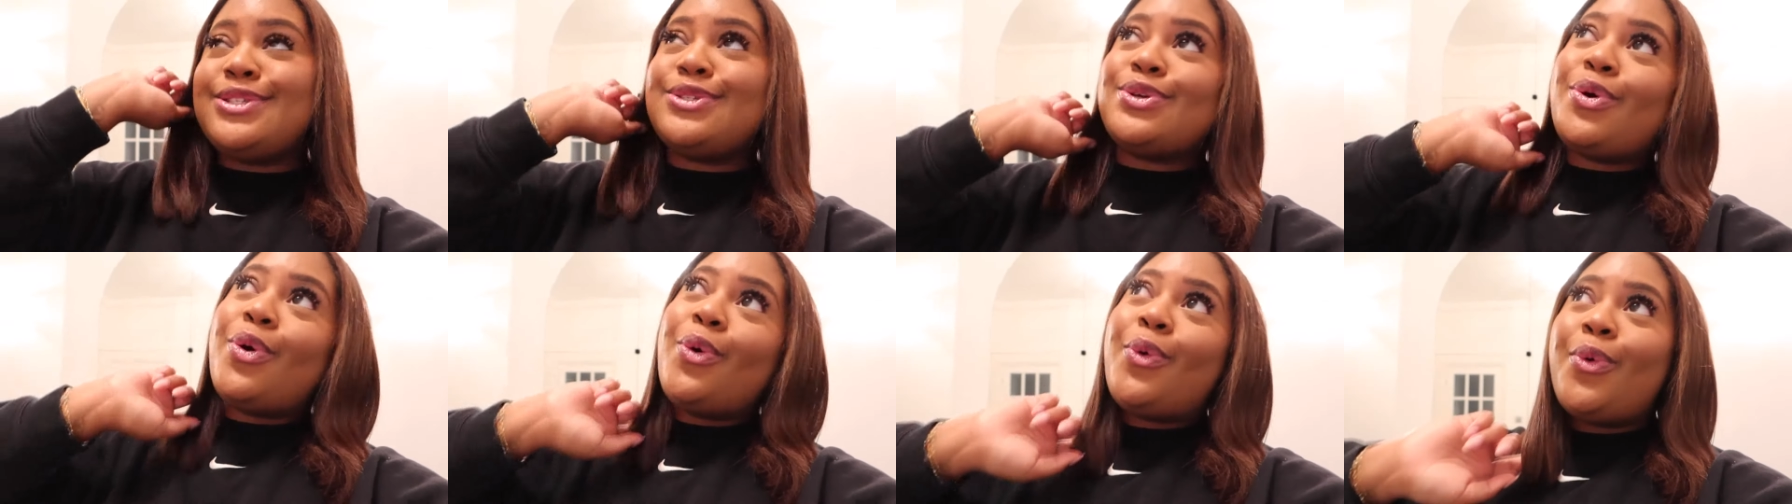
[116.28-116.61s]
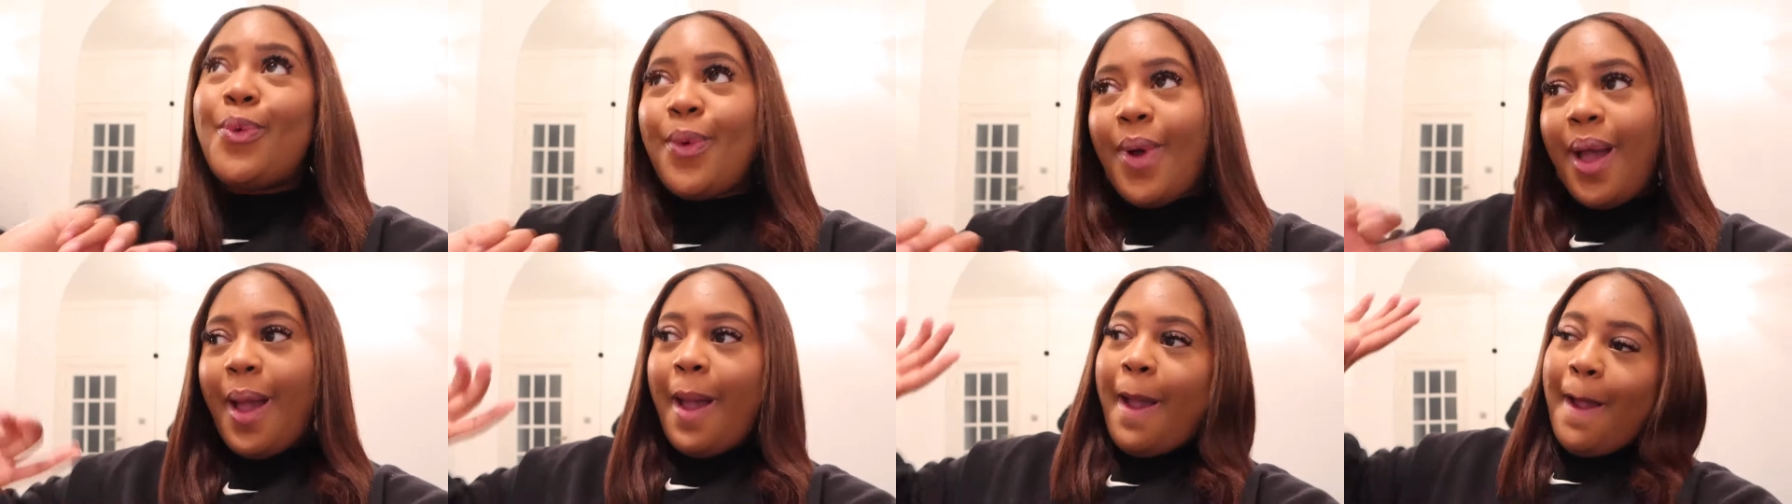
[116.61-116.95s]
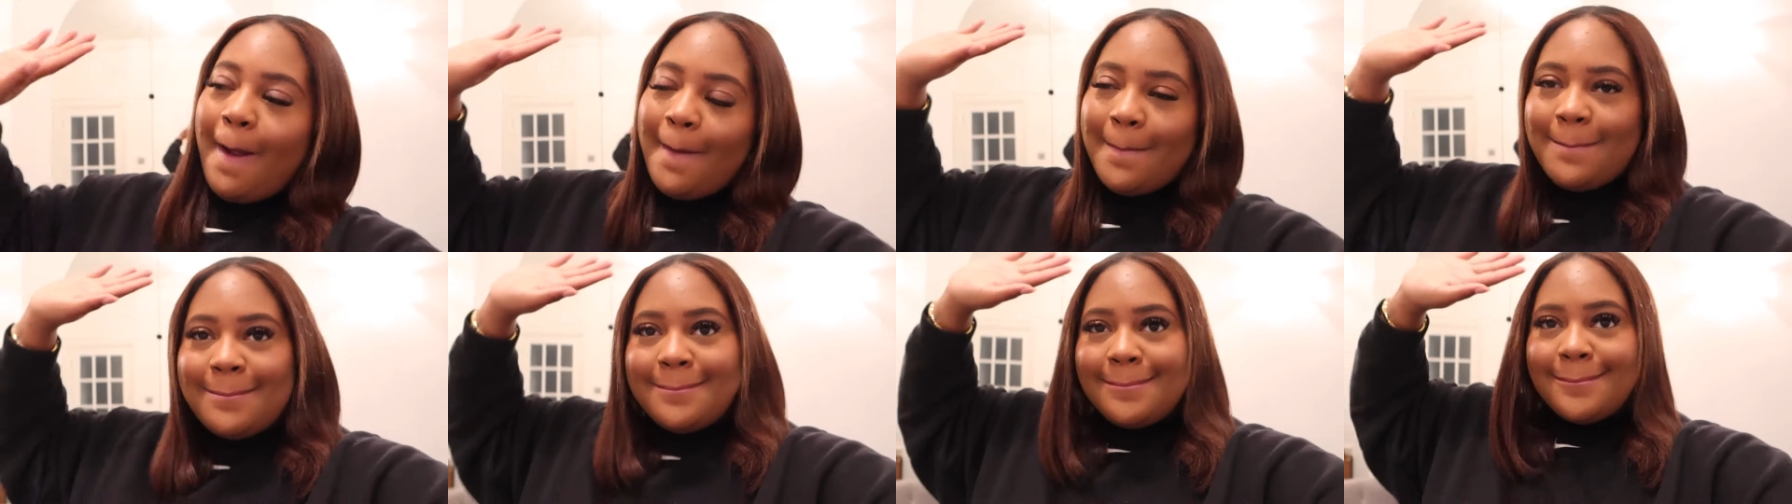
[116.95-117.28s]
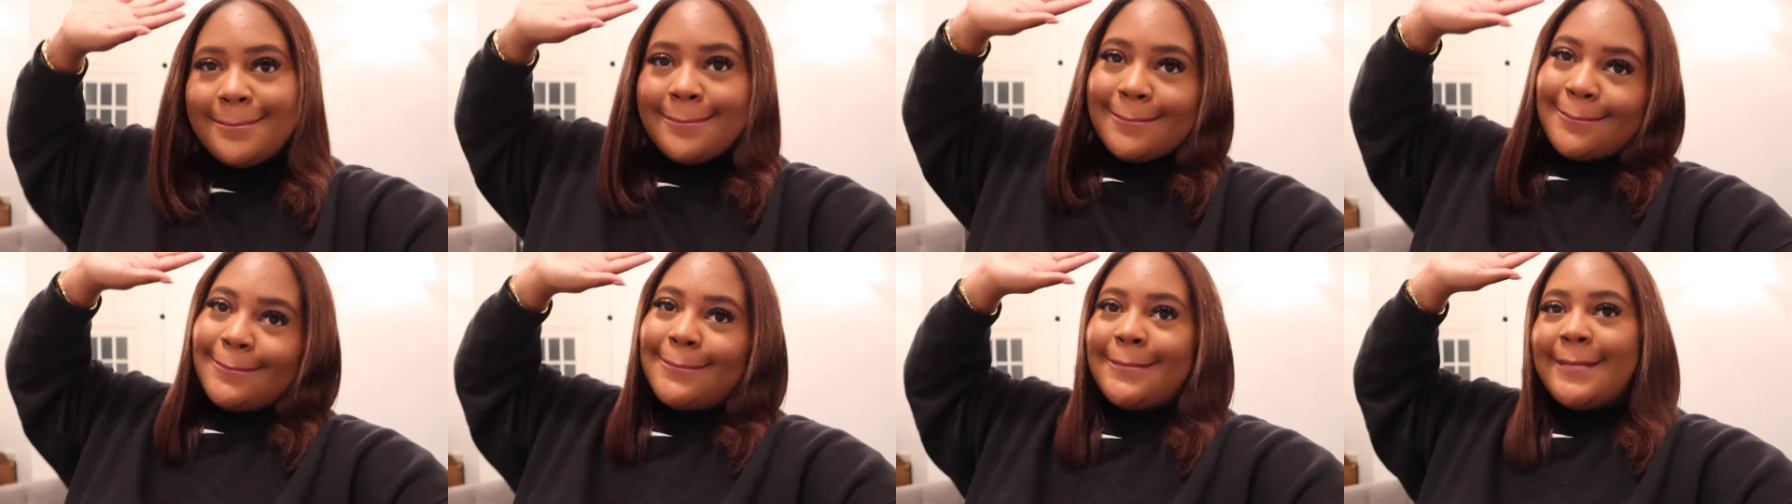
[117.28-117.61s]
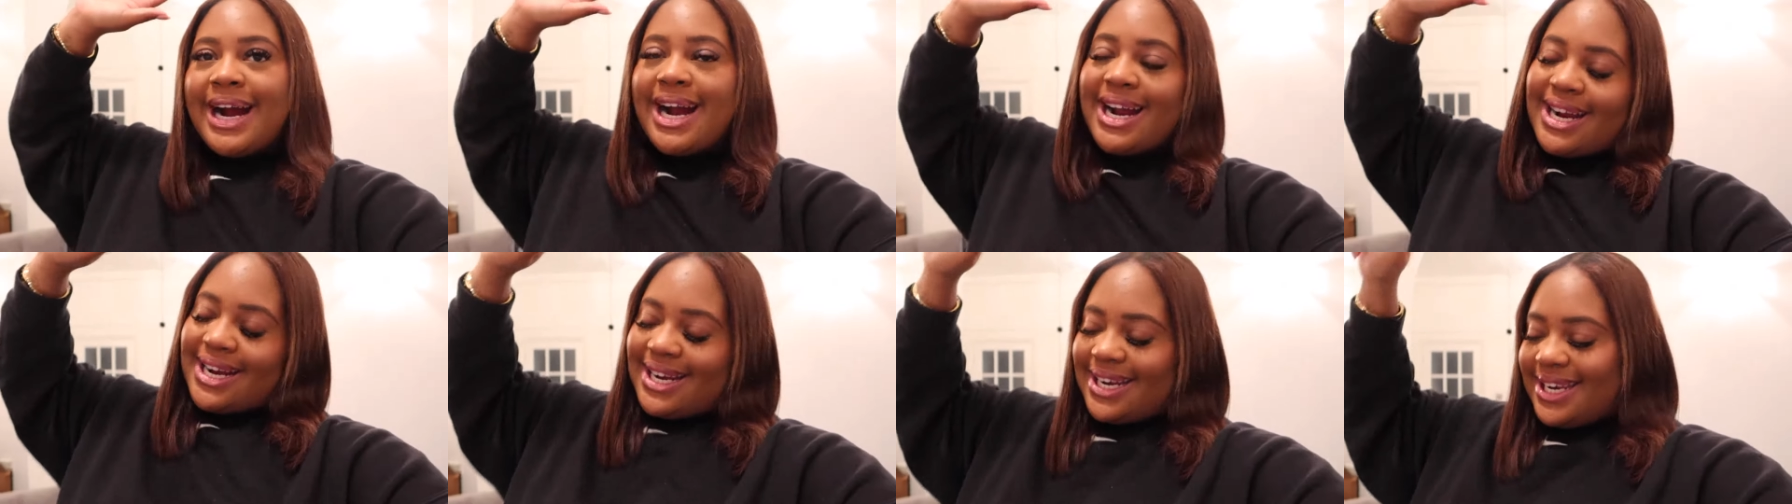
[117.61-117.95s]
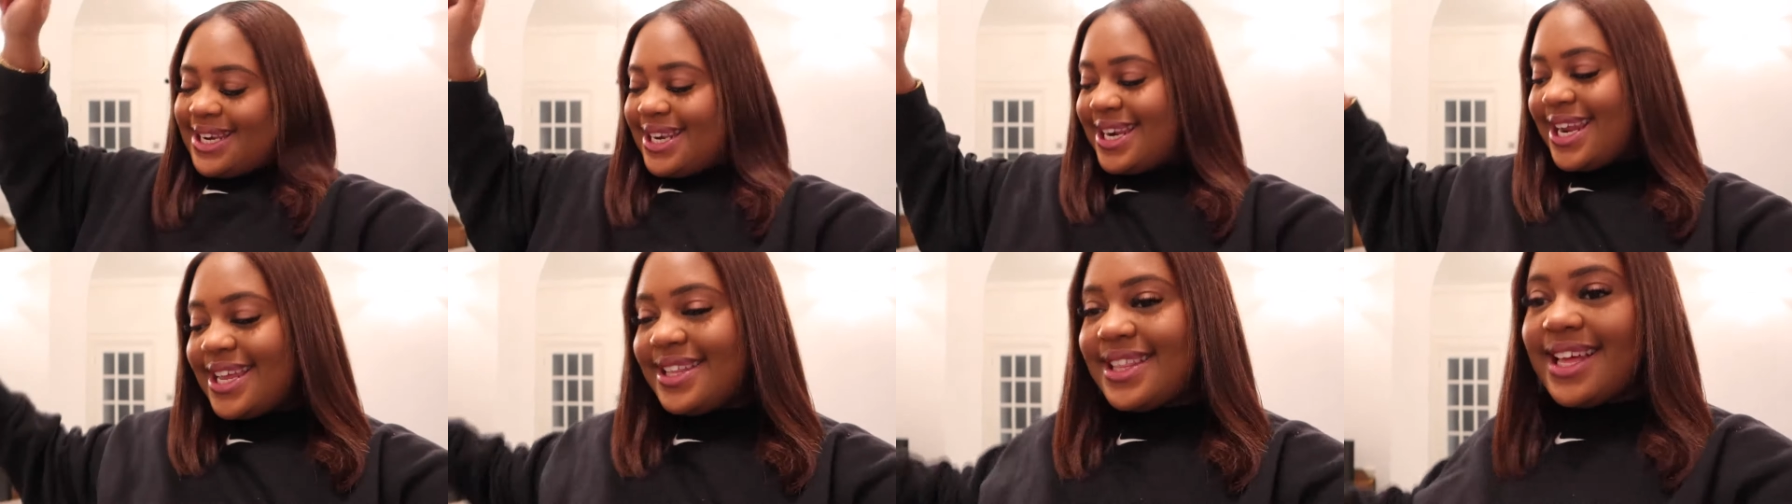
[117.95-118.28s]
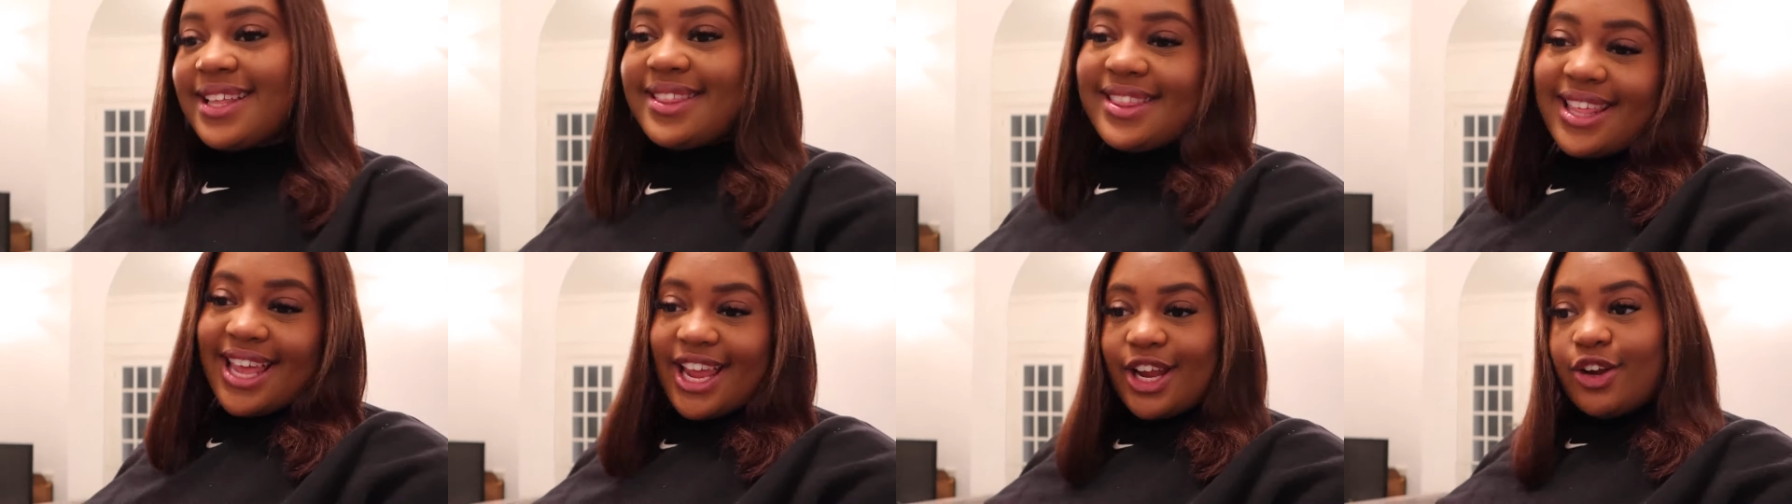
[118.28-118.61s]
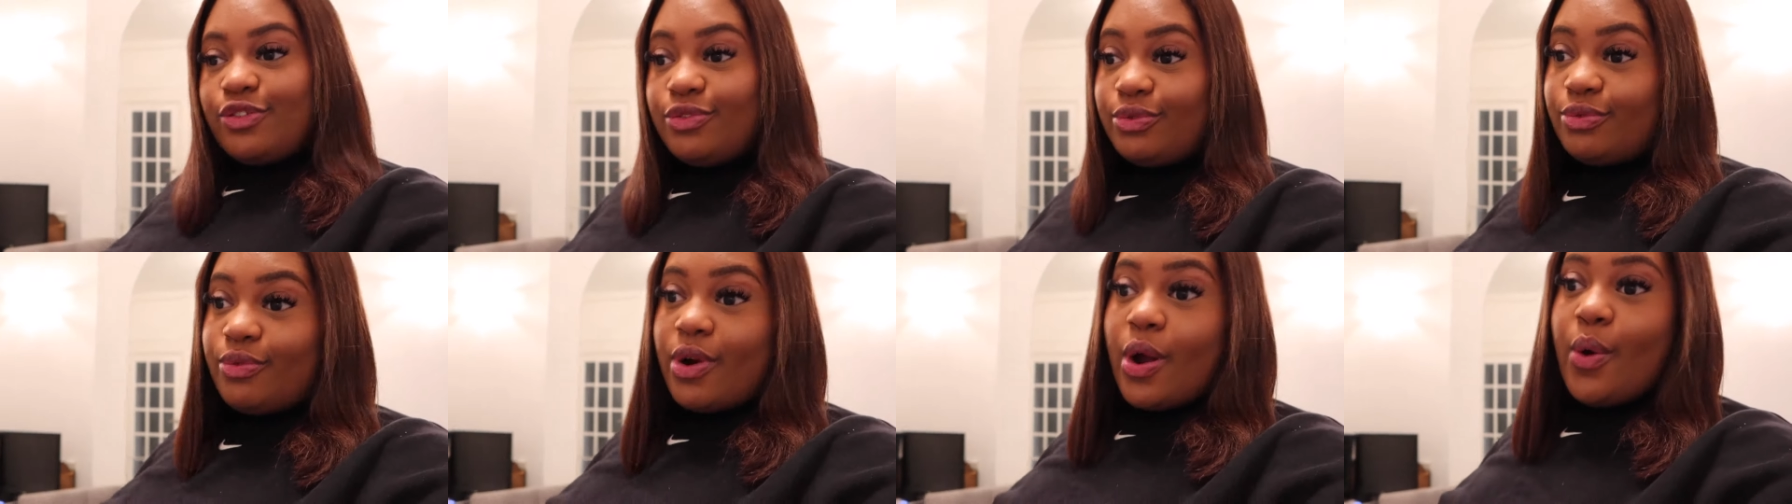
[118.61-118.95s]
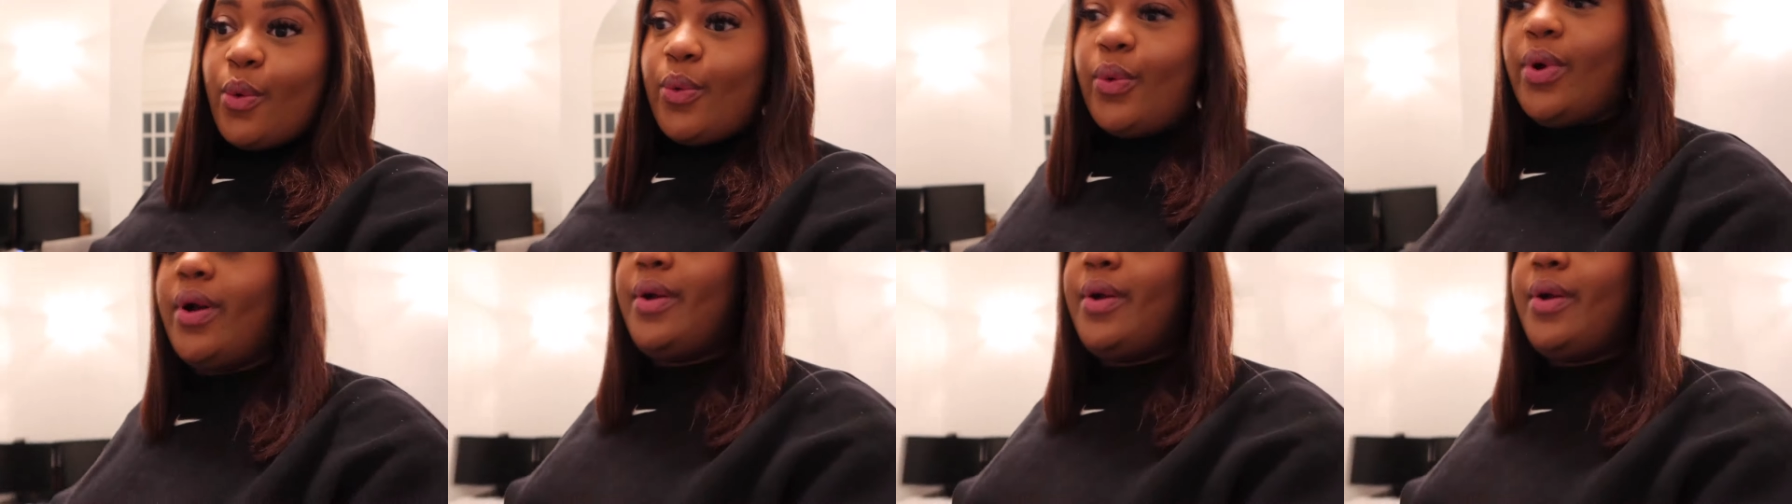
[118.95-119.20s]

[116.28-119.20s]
so let that thing grow